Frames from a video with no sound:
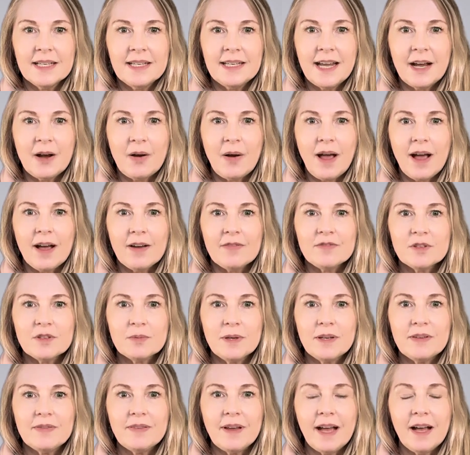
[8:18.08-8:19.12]
Now, after
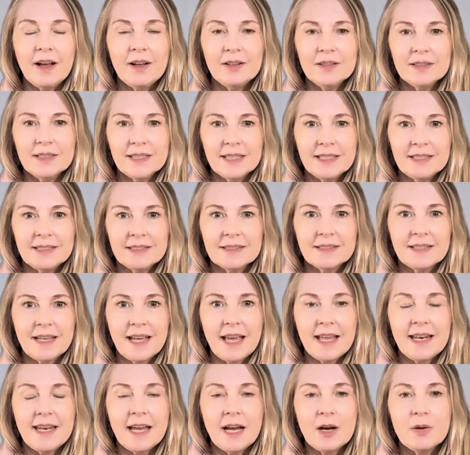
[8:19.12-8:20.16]
we've held it
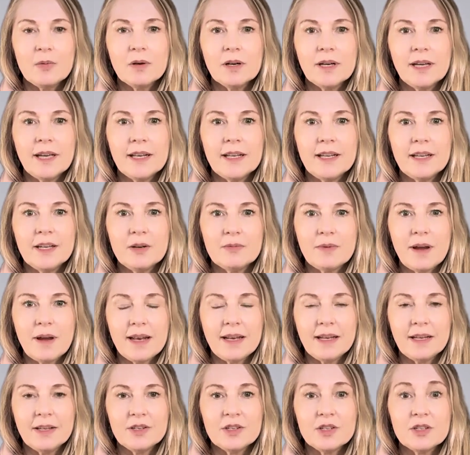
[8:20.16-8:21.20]
and now we're getting
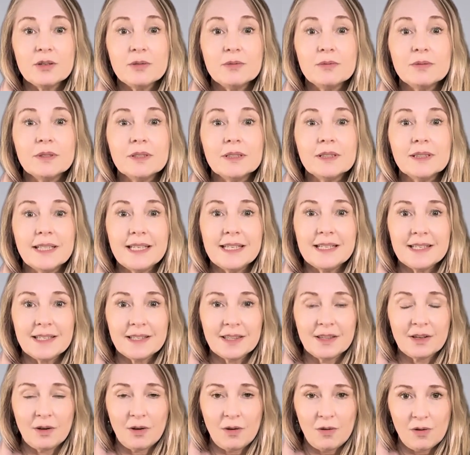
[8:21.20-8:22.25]
ready to release
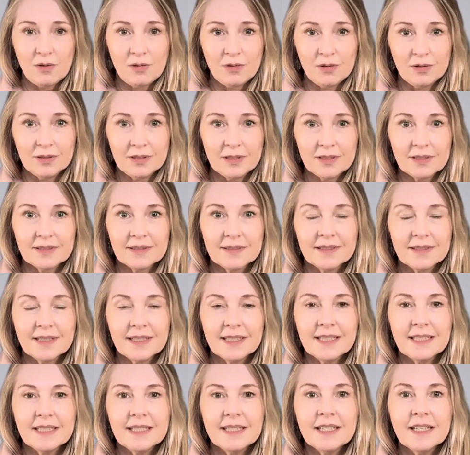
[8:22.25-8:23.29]
the hold,
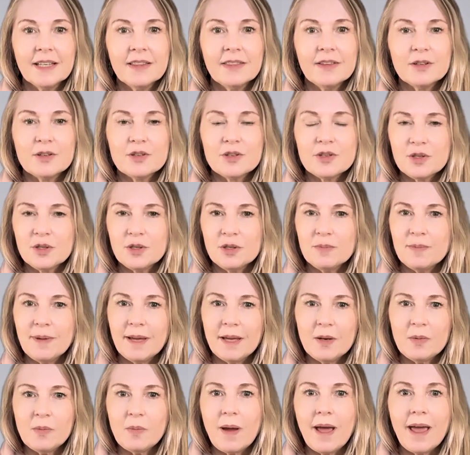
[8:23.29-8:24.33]
there's 2
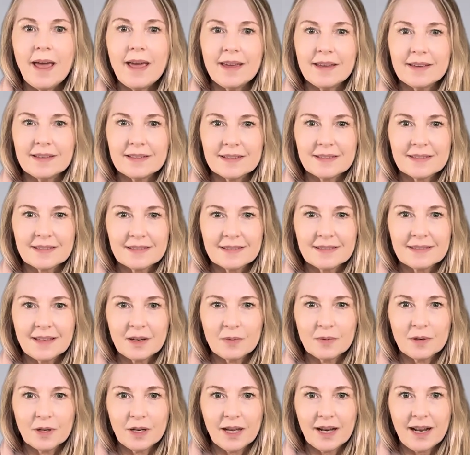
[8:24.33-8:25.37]
main ways that
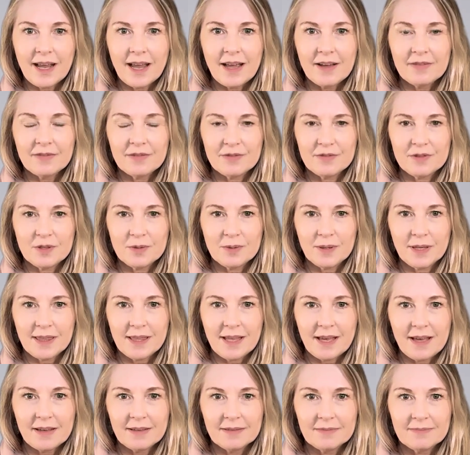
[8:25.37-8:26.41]
we're going to have of doing
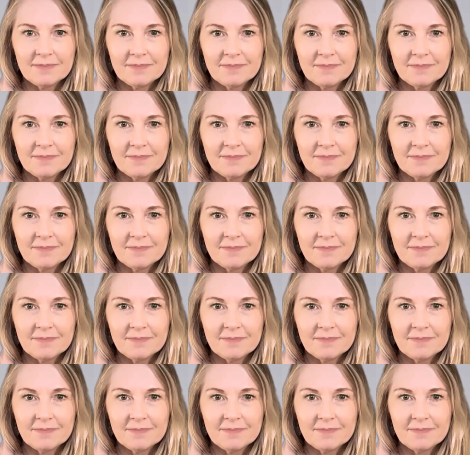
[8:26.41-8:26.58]
that.